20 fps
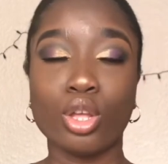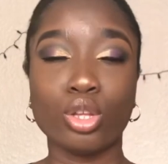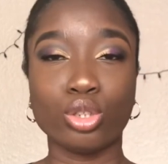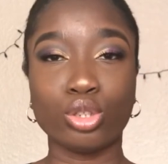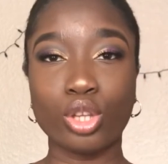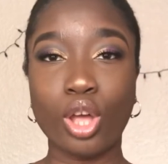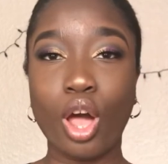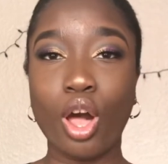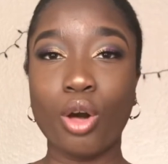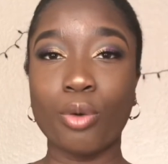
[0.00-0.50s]

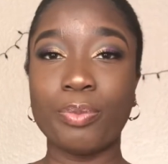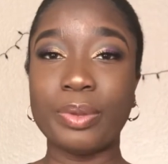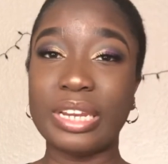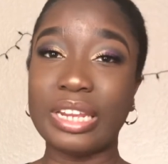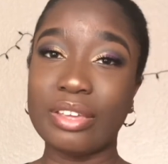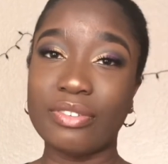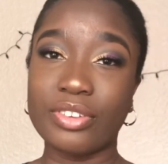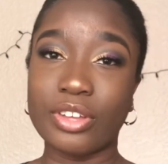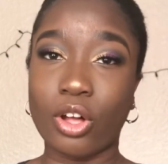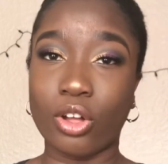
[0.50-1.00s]
So
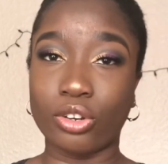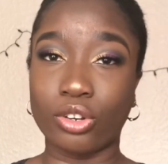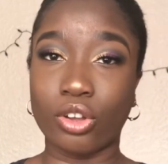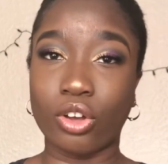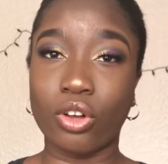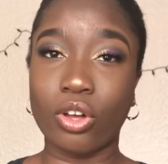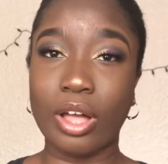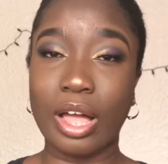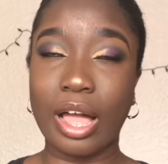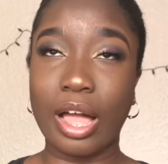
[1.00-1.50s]
believe it or
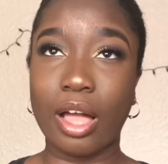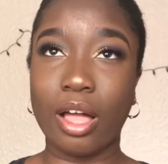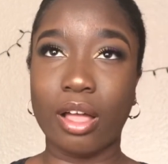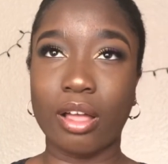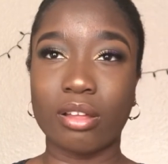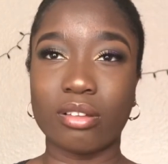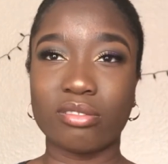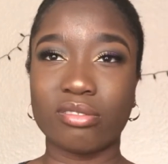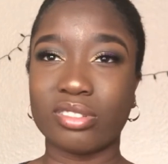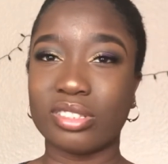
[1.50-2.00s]
not,
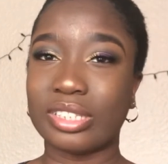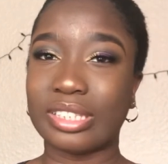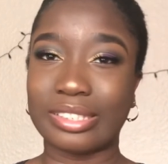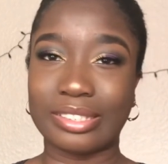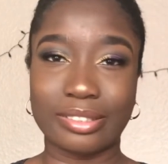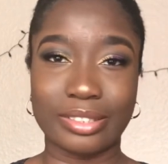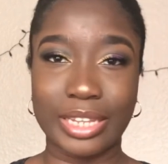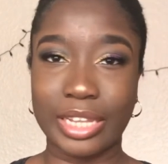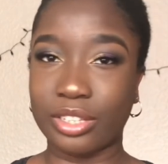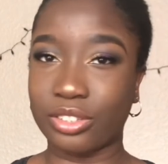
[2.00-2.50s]

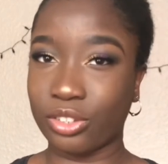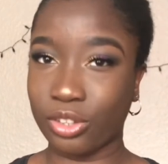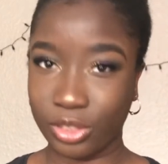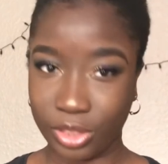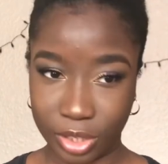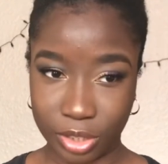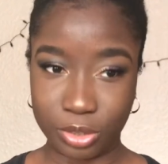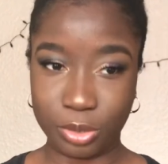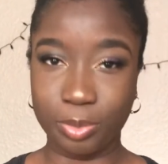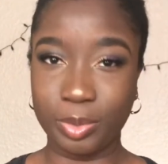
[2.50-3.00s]
there's
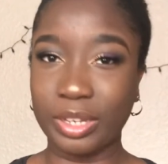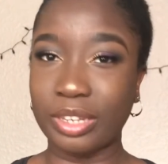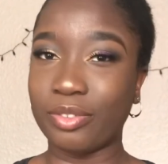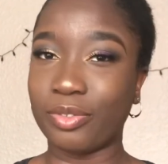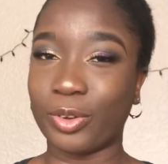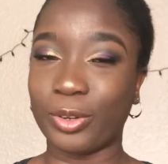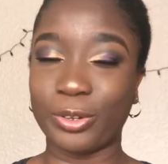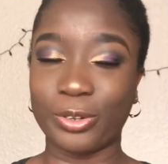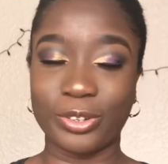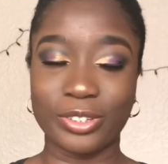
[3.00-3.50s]
nothing to
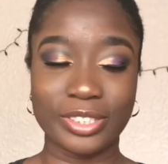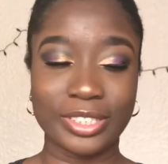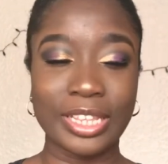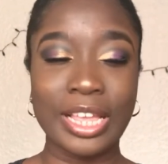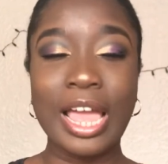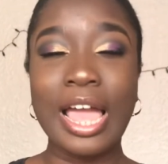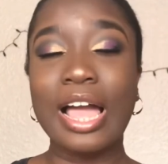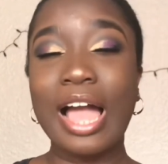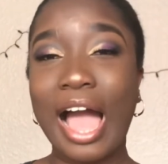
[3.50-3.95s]
believe or not.